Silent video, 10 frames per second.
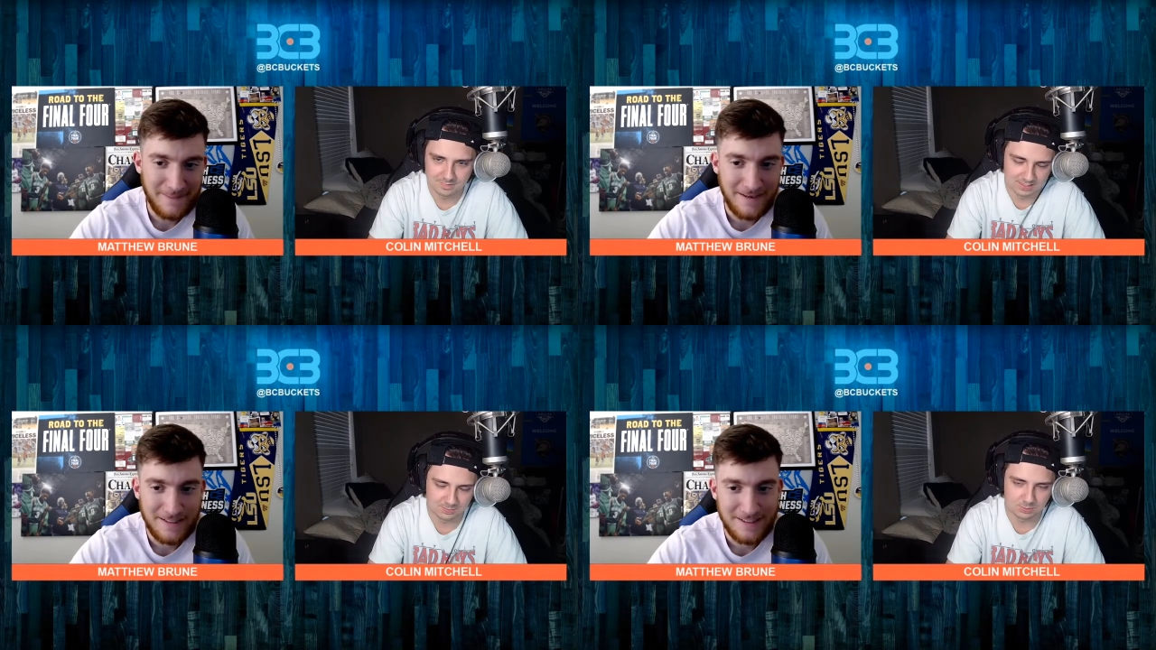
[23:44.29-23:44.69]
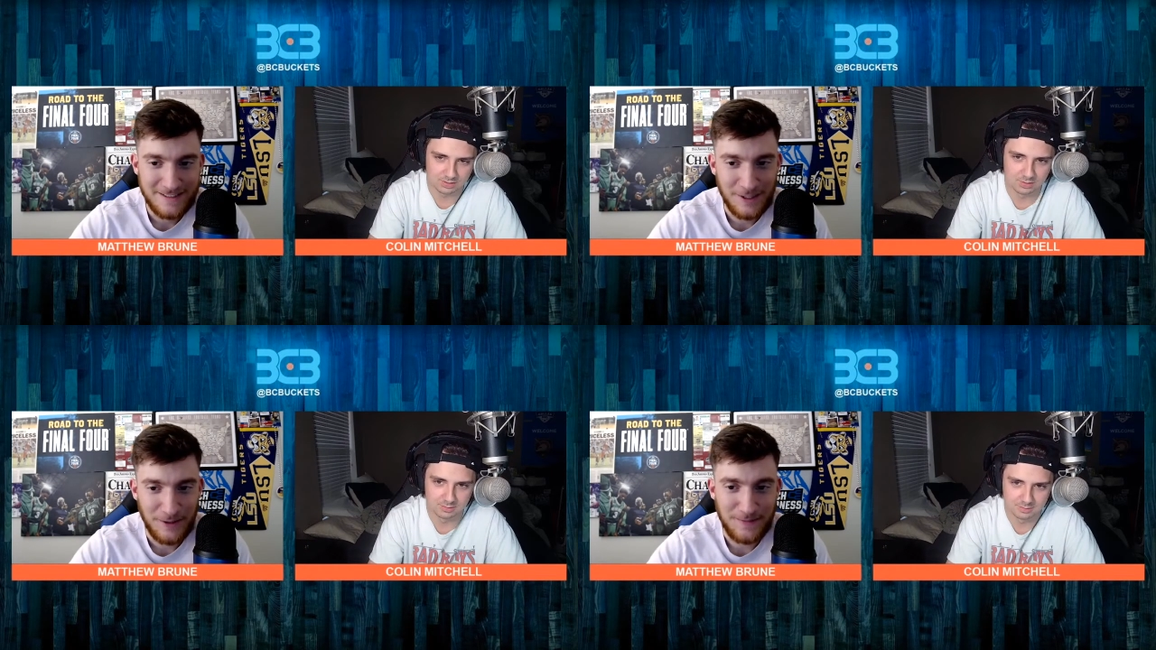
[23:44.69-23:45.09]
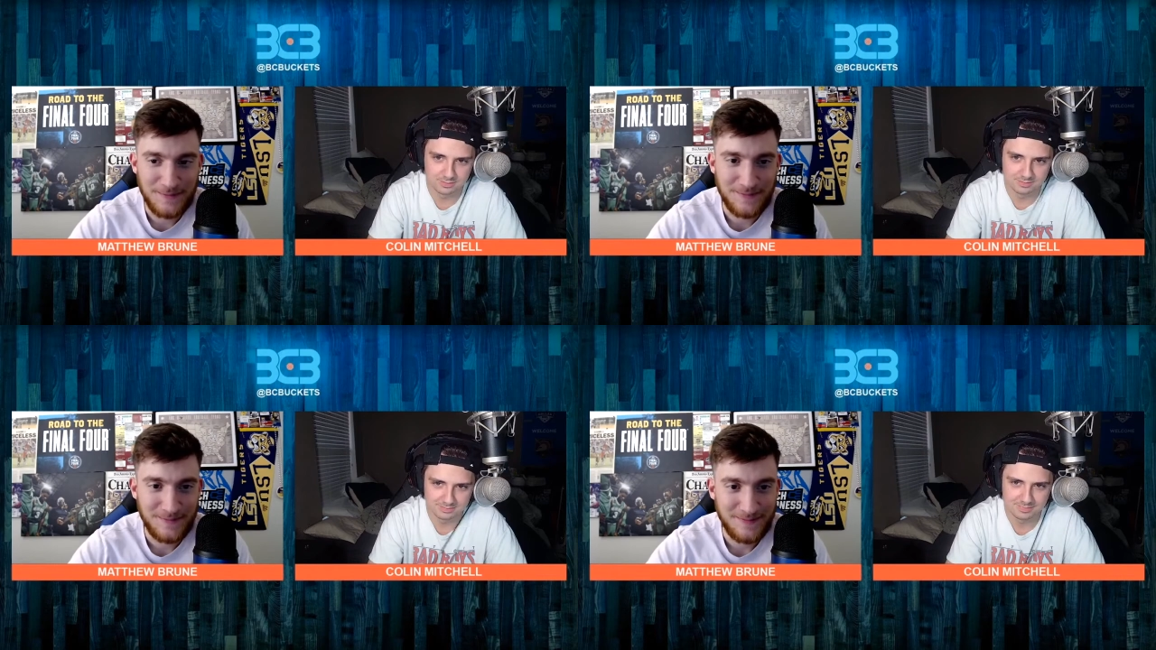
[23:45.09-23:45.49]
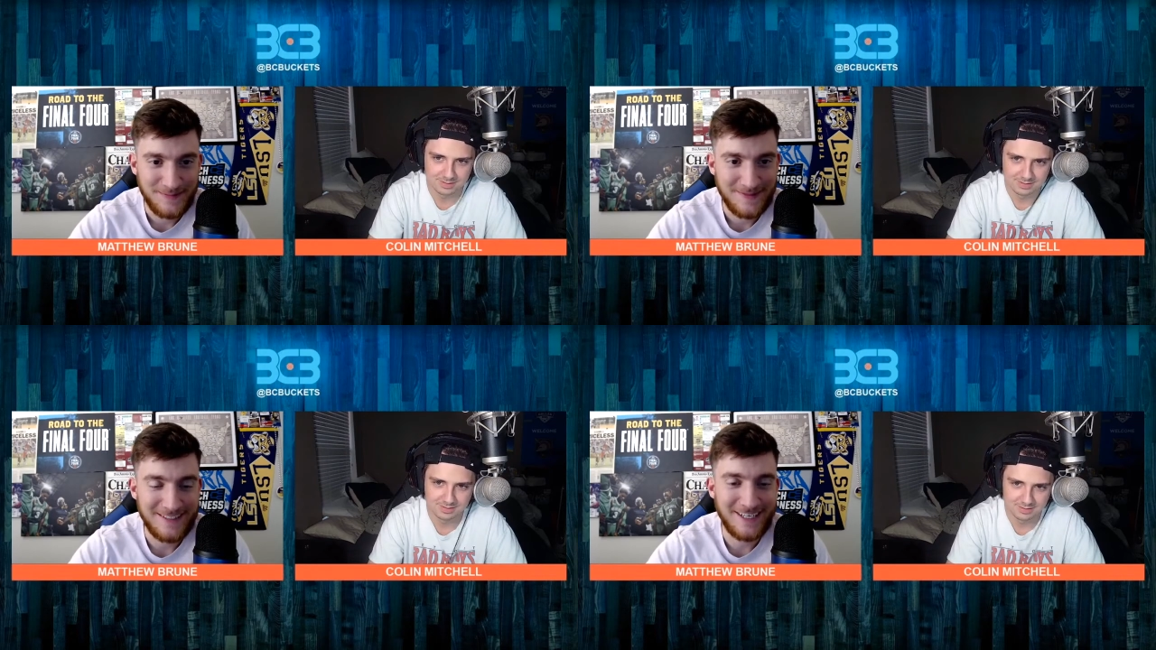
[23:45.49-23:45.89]
Speaker 1: That's pretty so, low
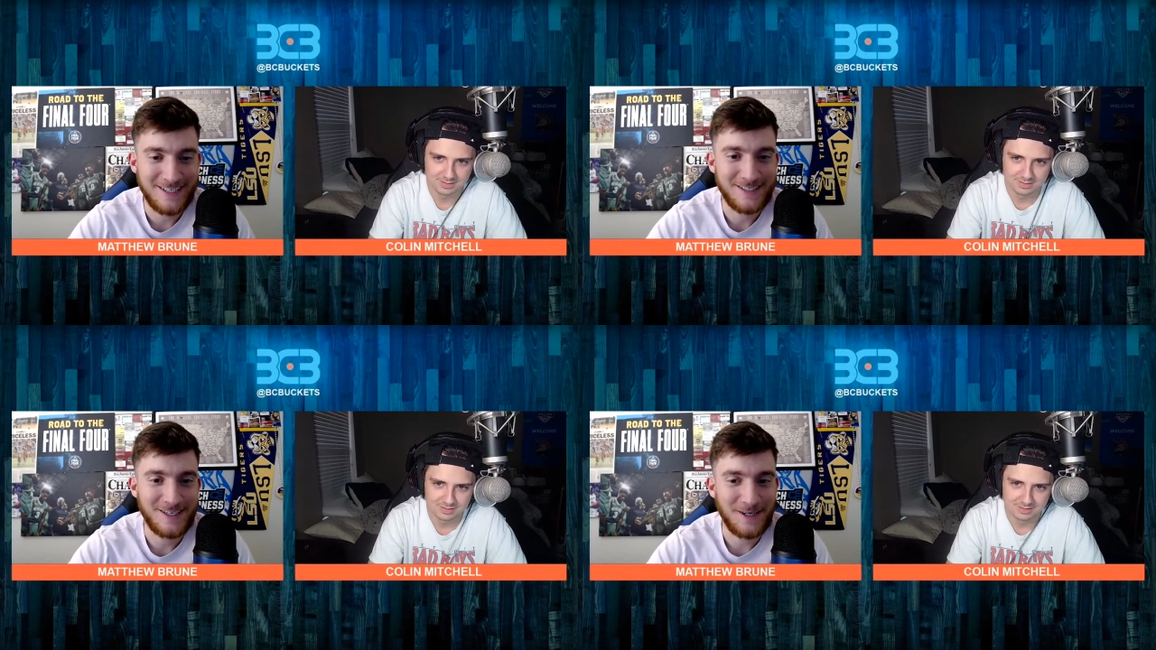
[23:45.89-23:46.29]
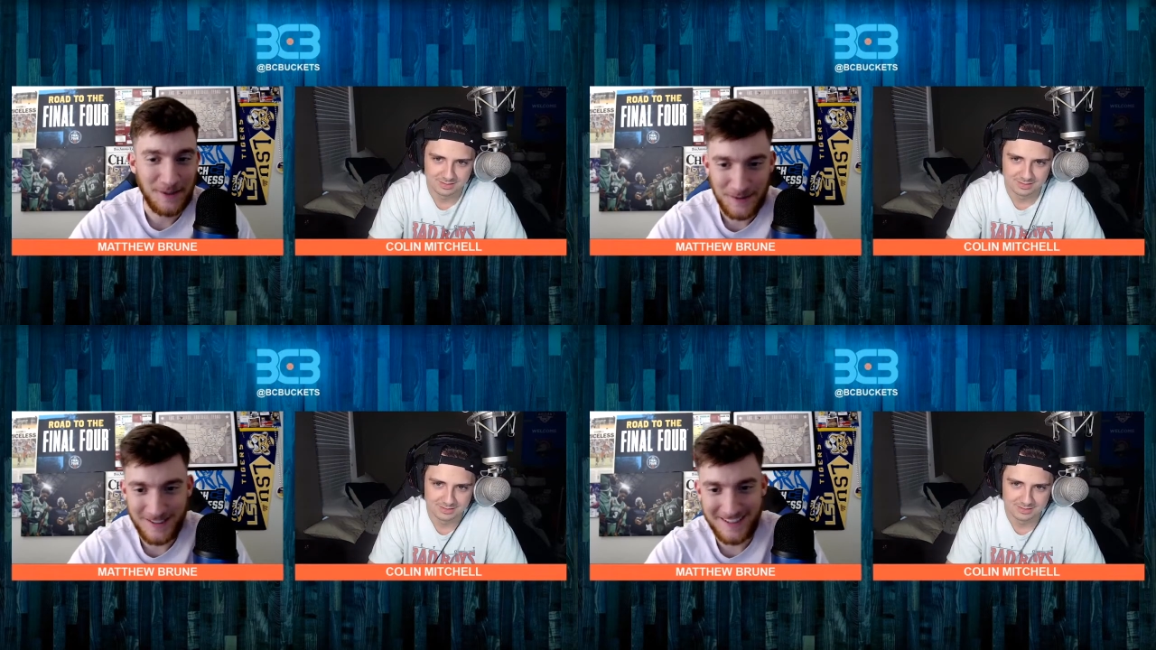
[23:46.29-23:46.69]
there you go.